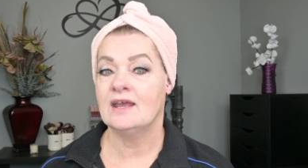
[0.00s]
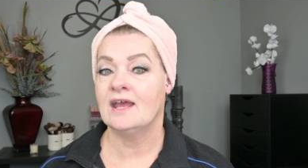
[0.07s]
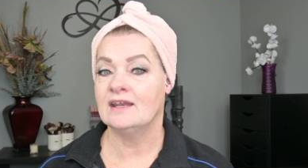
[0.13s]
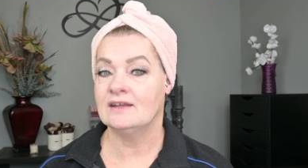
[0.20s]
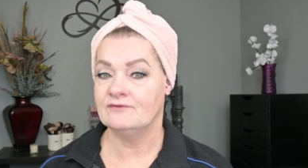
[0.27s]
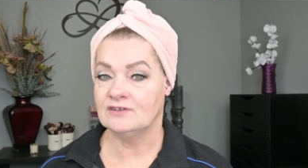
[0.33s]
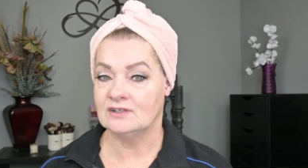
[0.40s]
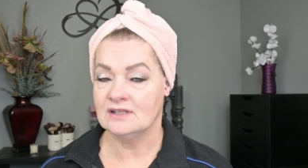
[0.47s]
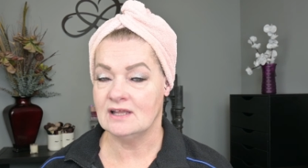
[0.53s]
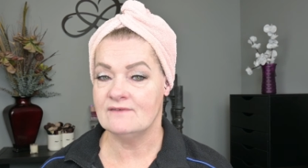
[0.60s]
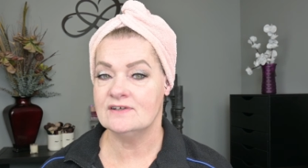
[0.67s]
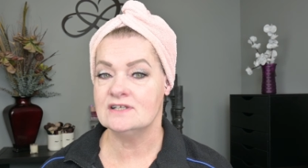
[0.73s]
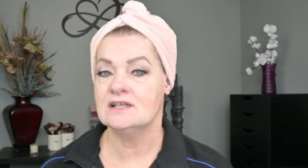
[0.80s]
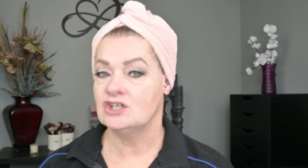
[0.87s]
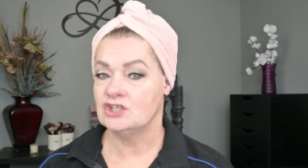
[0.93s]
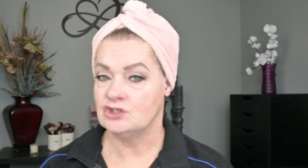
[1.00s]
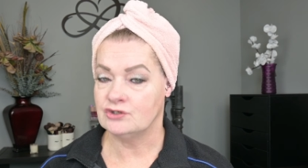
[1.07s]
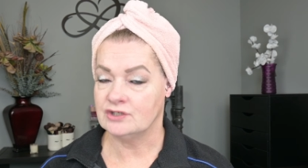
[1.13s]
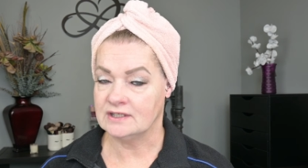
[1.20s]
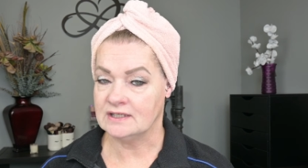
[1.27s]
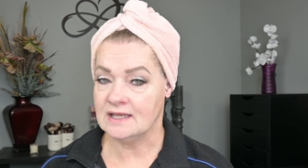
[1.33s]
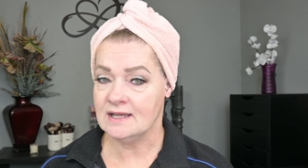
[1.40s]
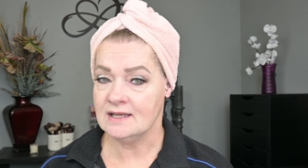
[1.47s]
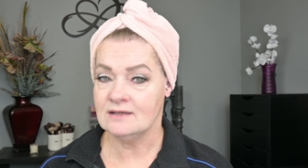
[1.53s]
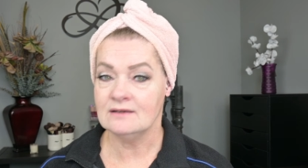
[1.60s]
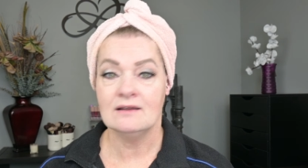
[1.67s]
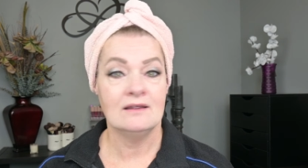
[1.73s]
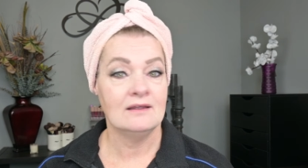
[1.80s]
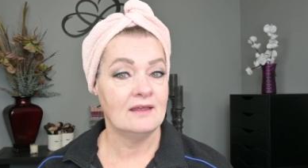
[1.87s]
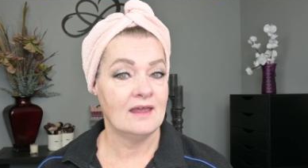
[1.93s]
And if you love it, you can get it.
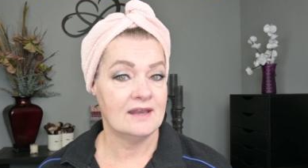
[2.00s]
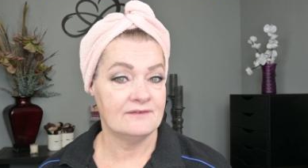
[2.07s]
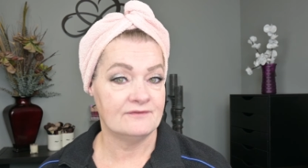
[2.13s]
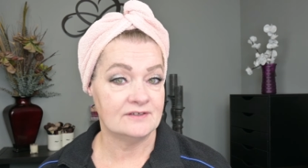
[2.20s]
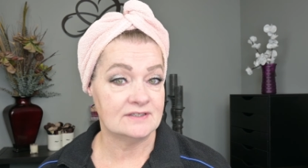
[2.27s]
And if